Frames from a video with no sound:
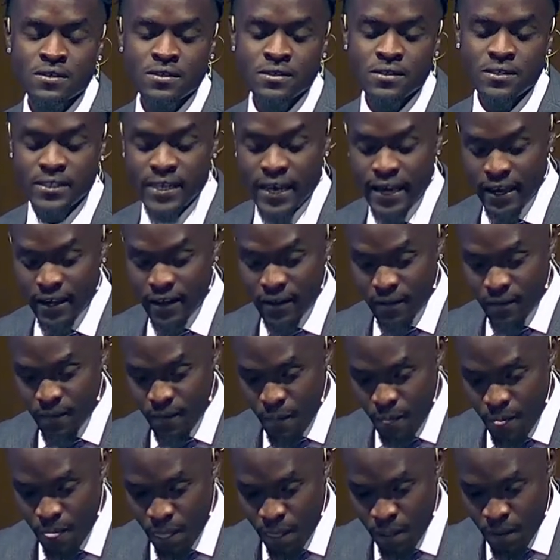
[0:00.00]
Second,
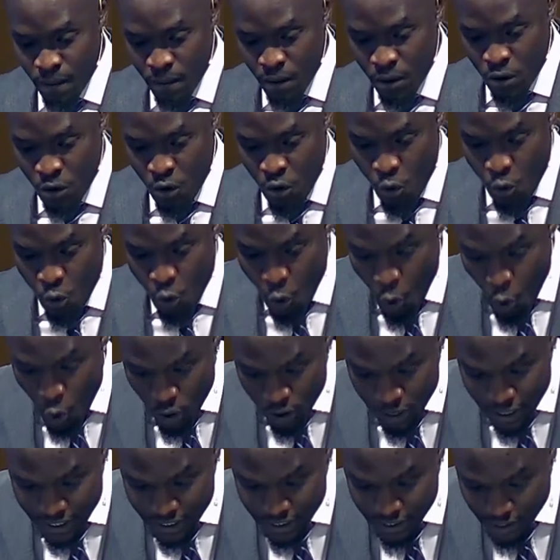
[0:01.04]

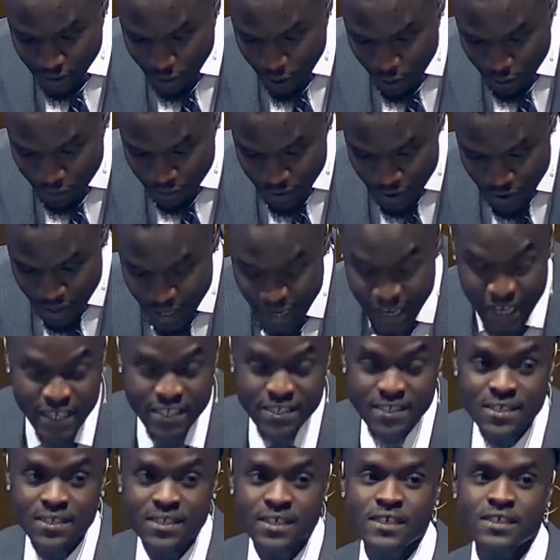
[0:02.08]
warnings of
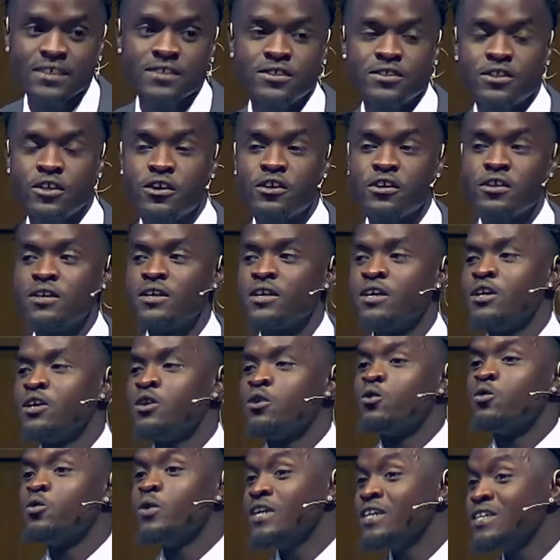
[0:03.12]
laziness. Third,
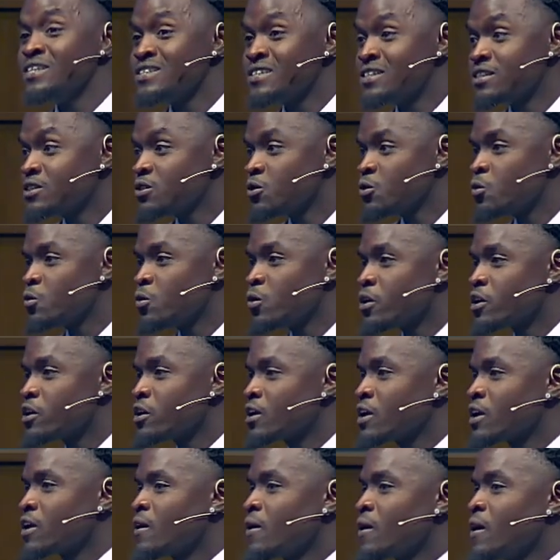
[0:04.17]
reason to
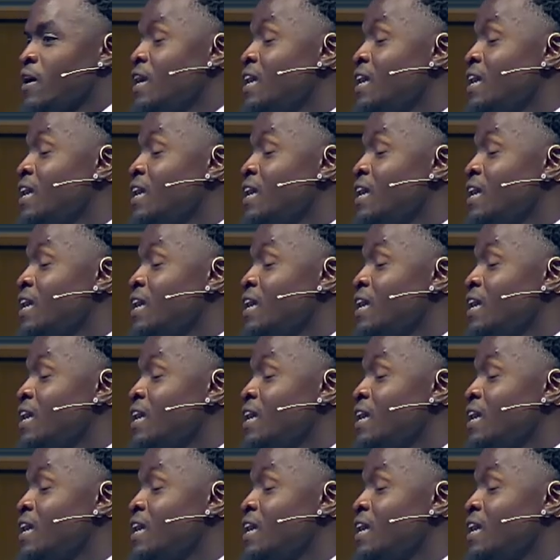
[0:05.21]
work.